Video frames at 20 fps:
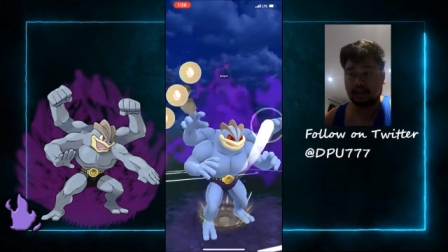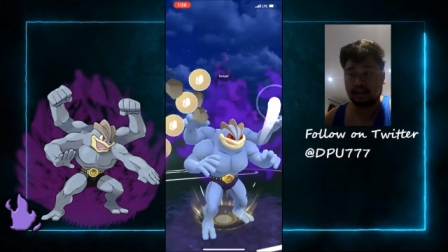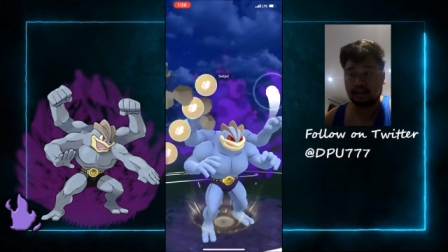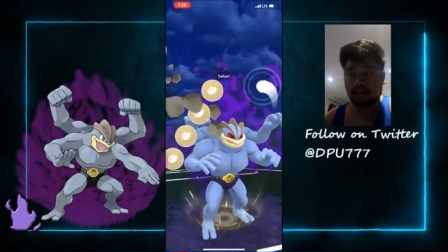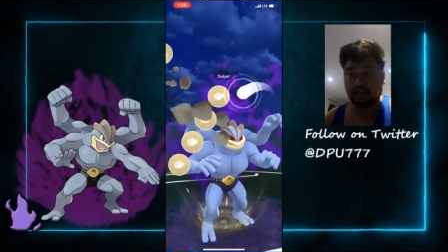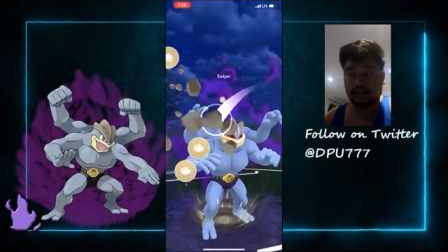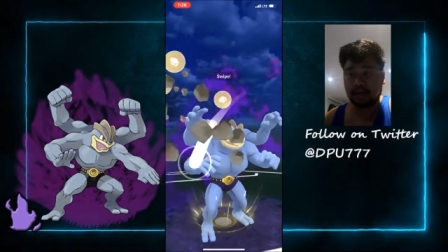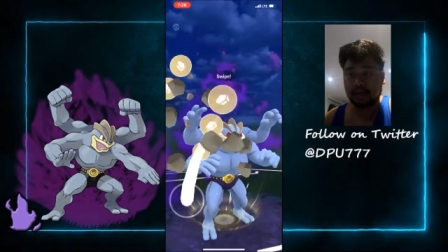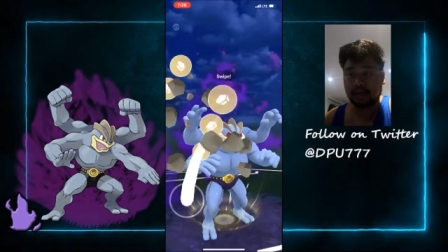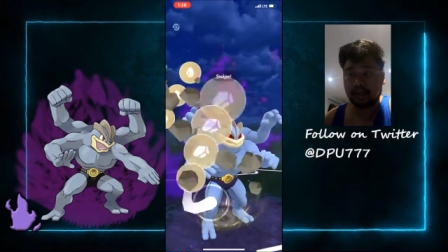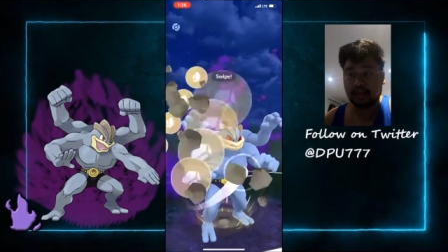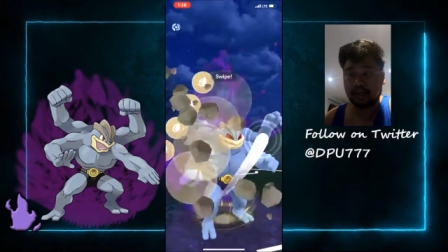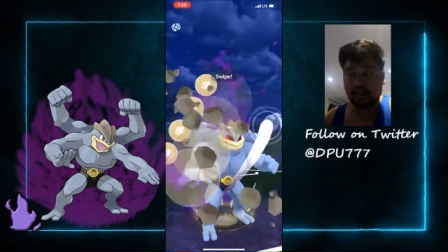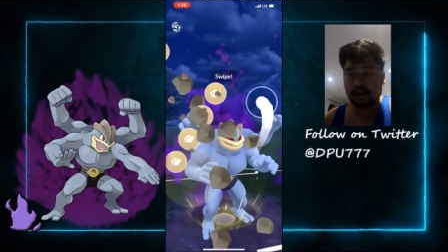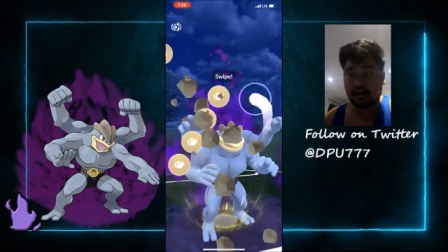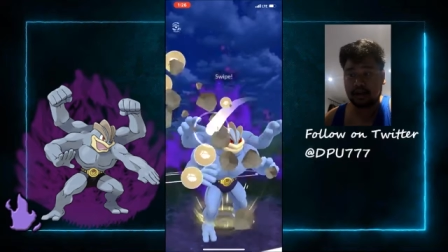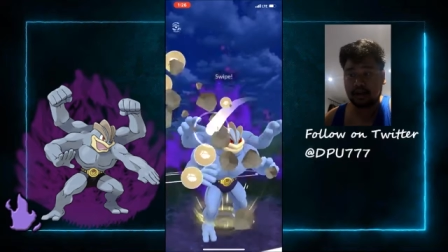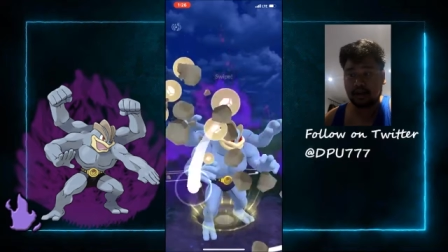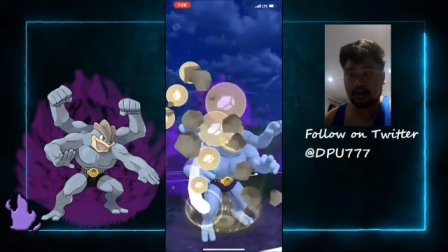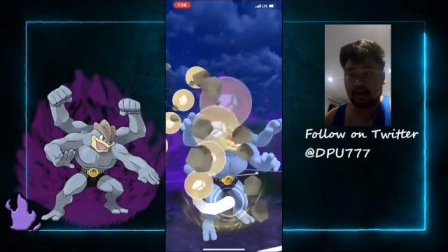So right
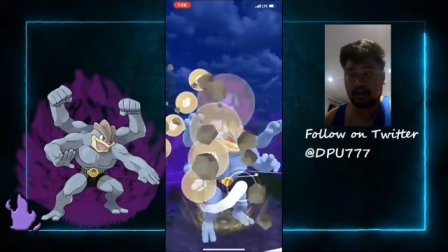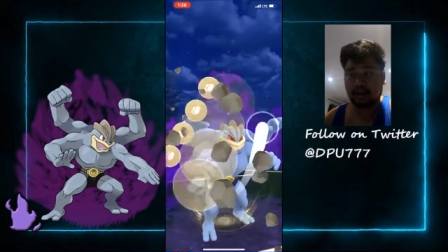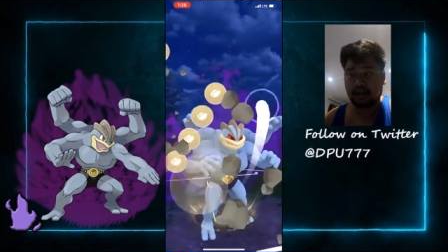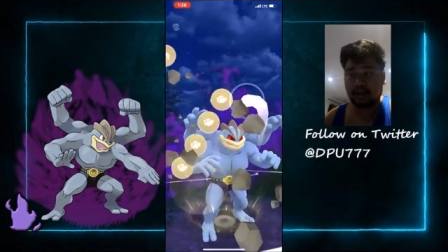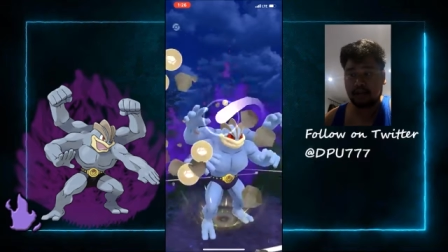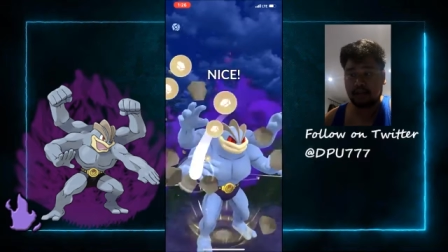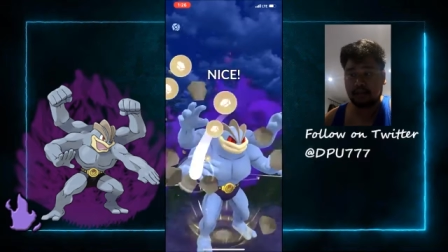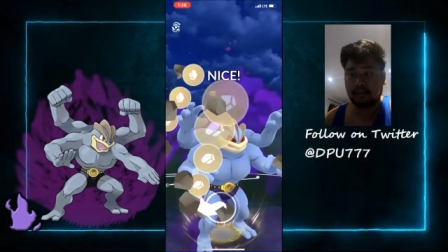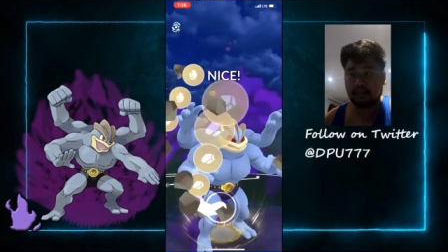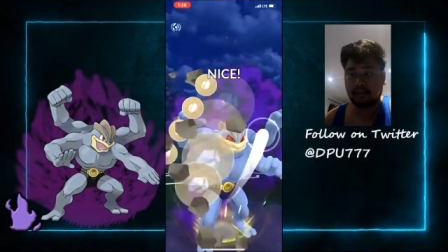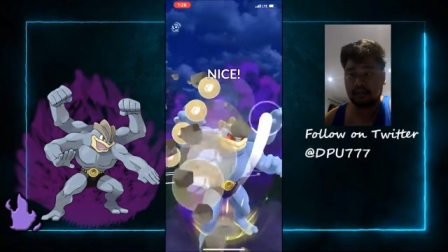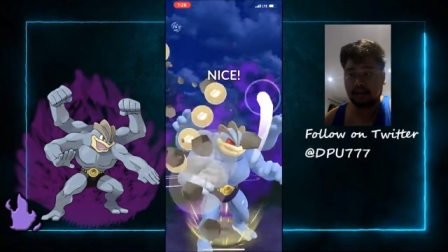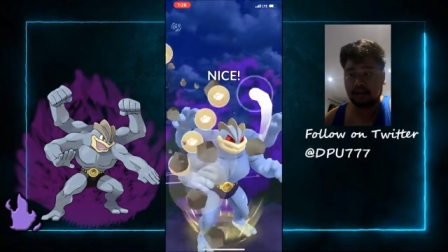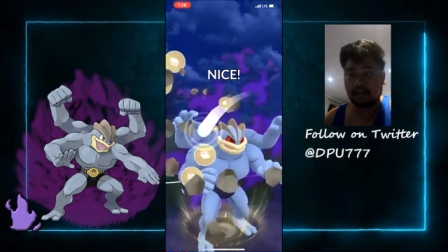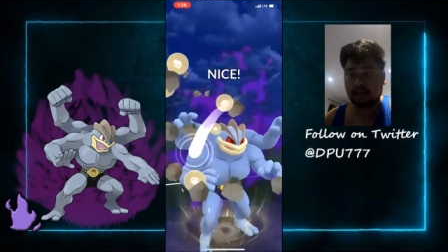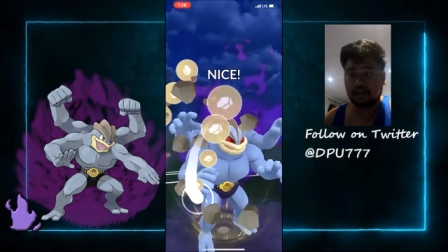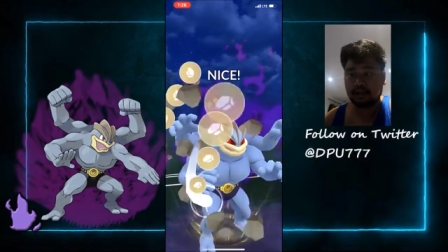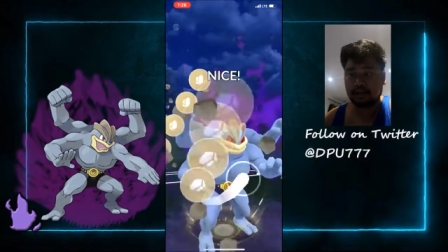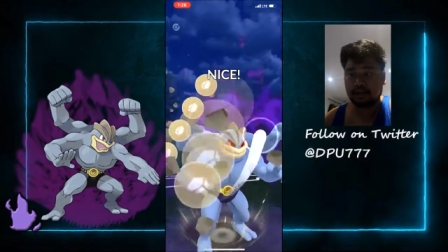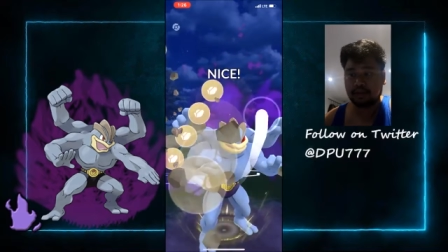here,
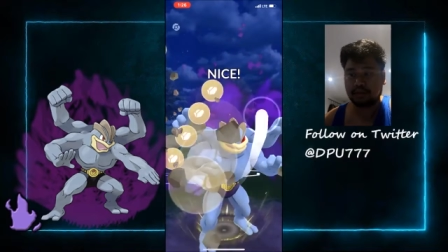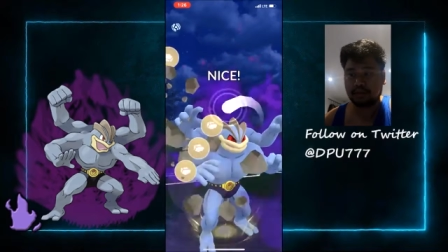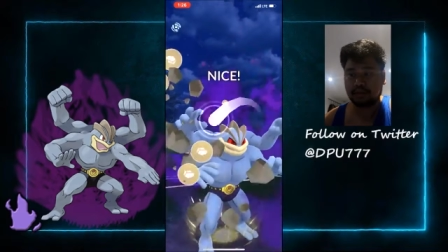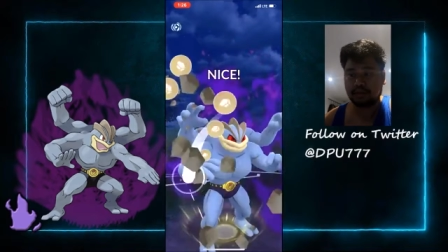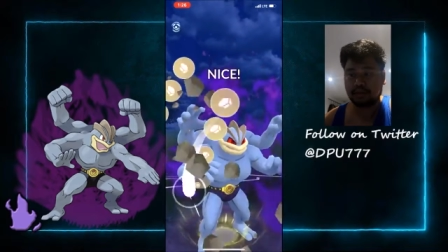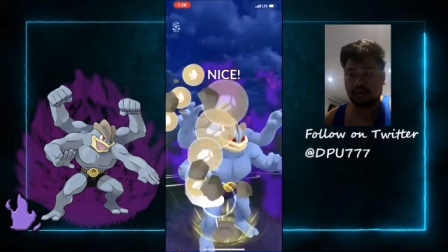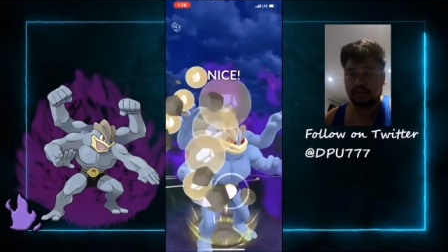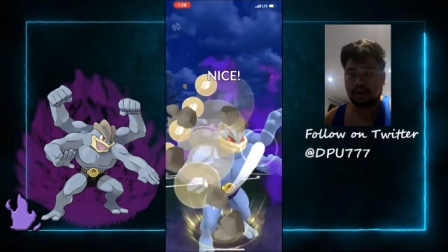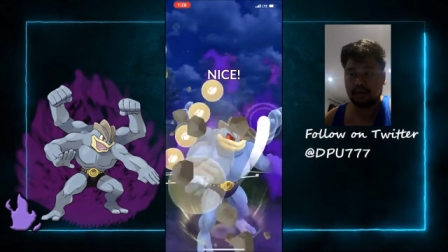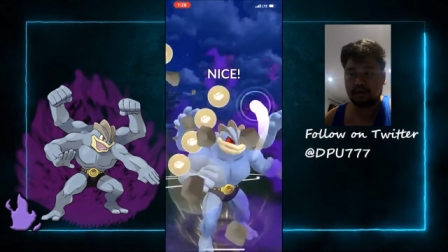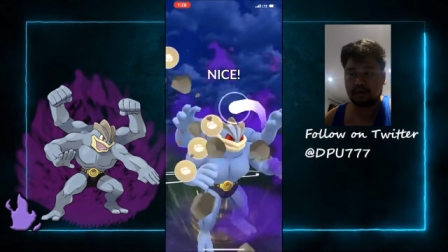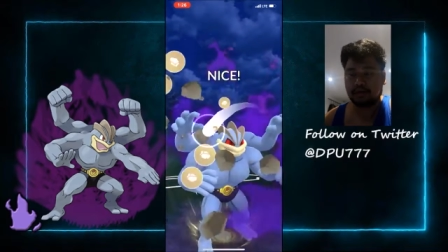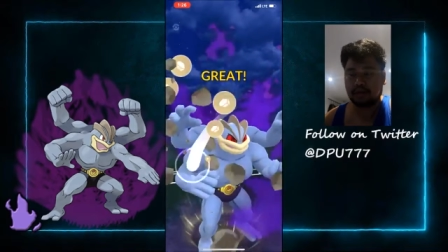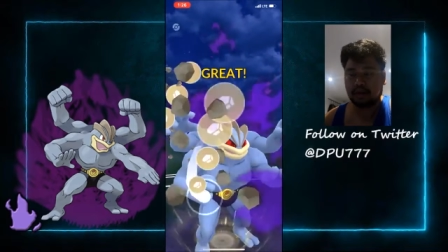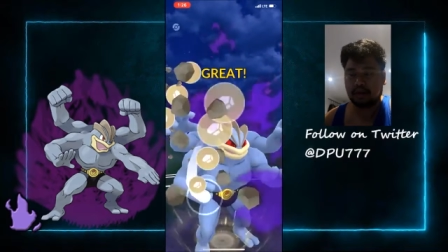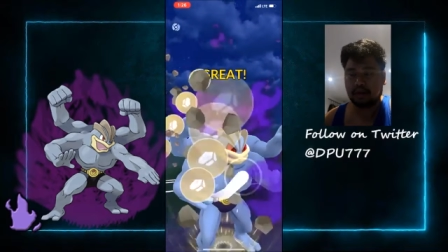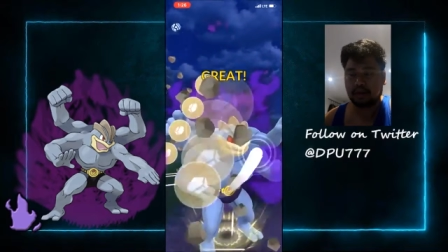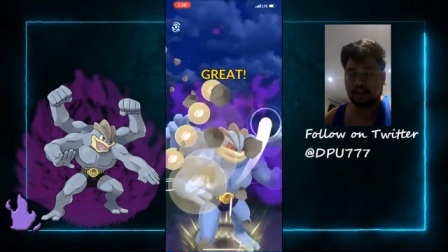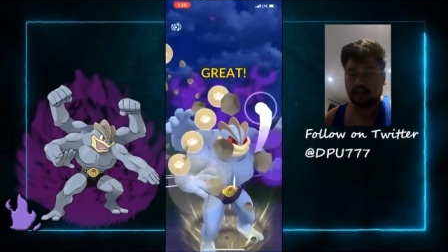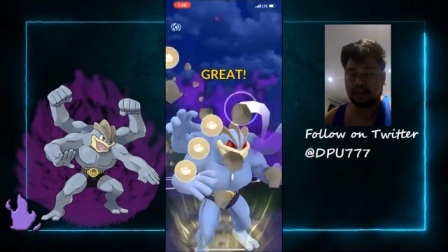I do
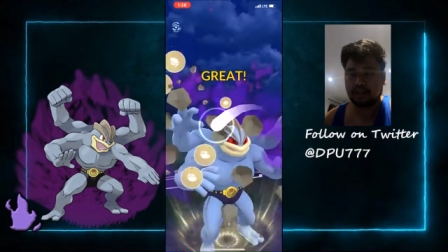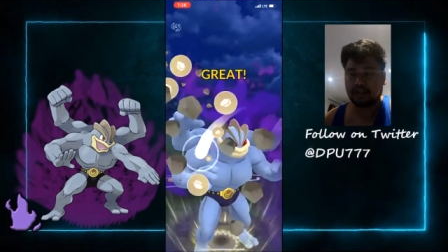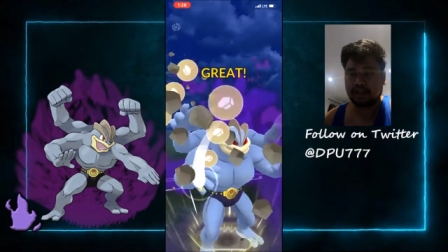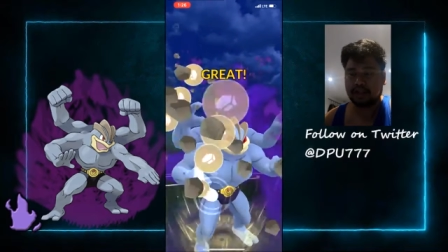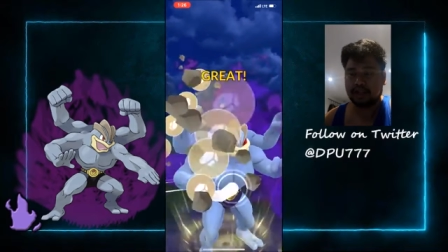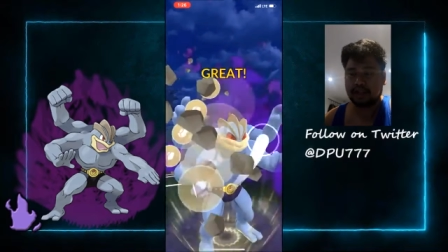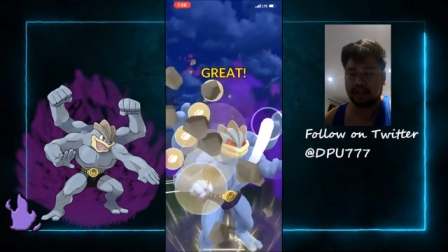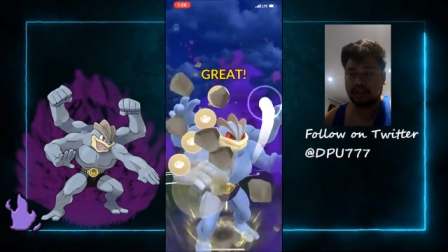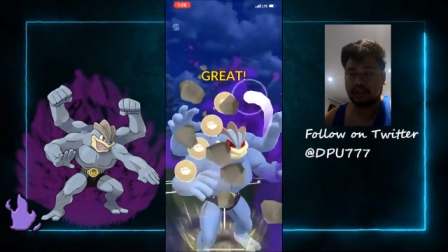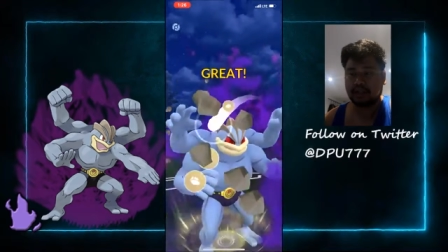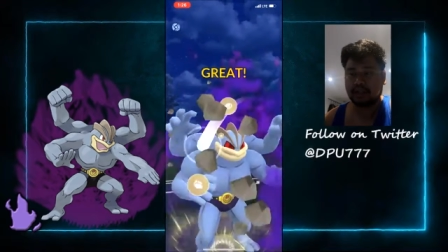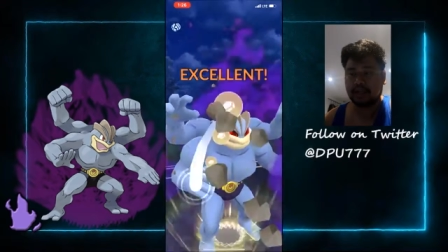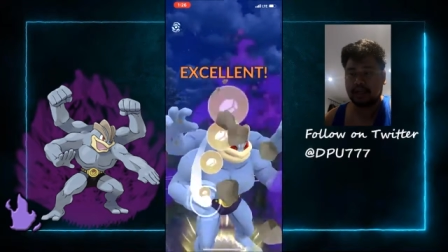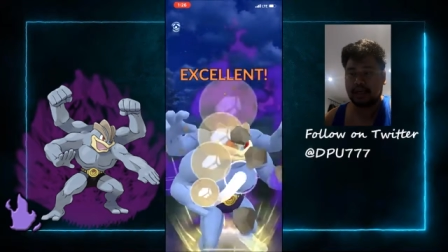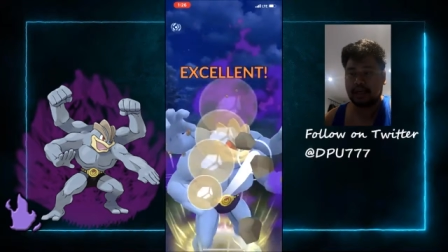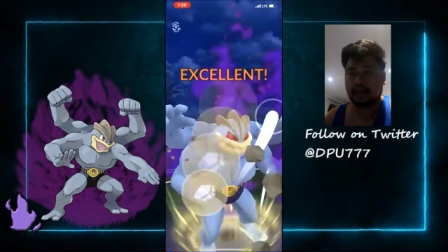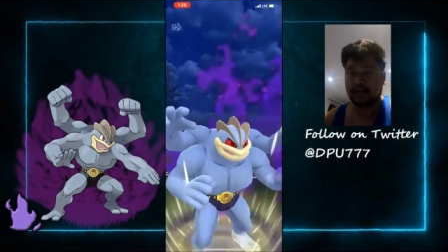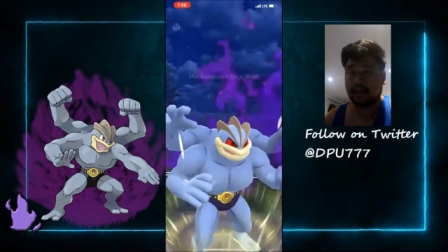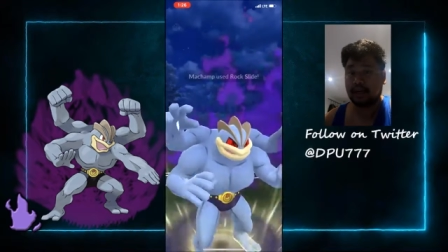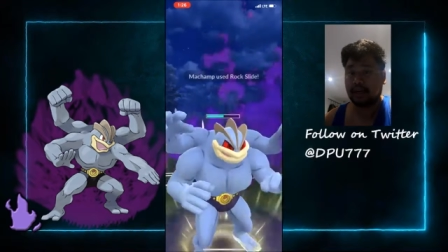farm the Charizard
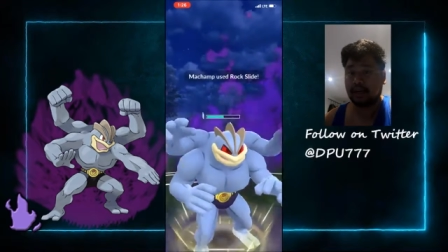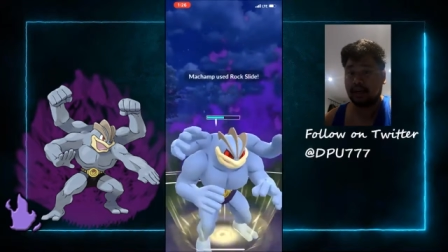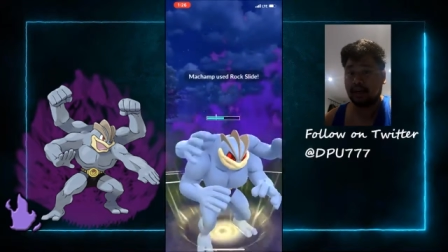down.